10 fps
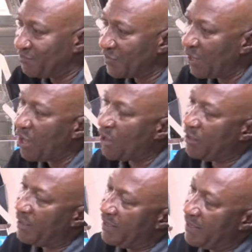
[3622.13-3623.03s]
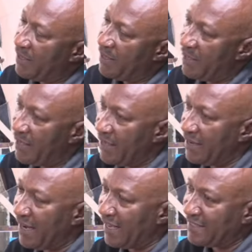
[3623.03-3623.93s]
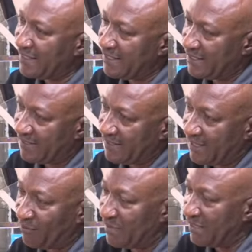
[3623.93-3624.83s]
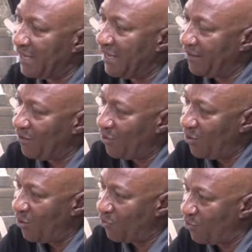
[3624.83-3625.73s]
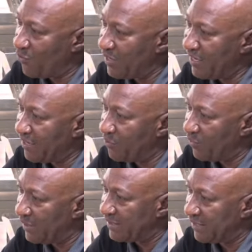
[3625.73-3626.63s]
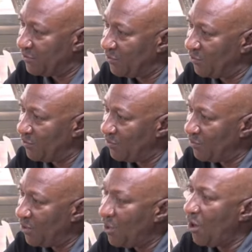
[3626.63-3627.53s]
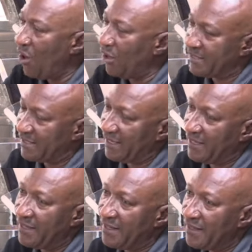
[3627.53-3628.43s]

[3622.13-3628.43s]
1960 something, oko winning we say no. Or say,